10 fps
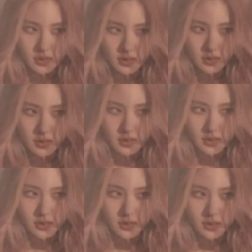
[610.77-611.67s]

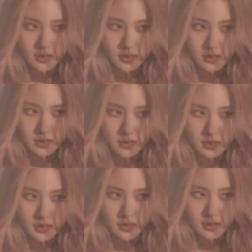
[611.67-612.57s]

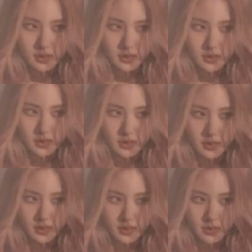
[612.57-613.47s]

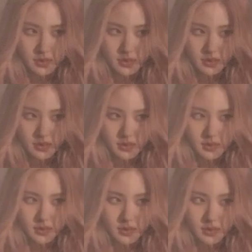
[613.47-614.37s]

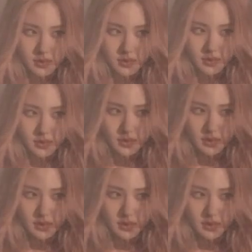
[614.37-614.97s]
(not speaking)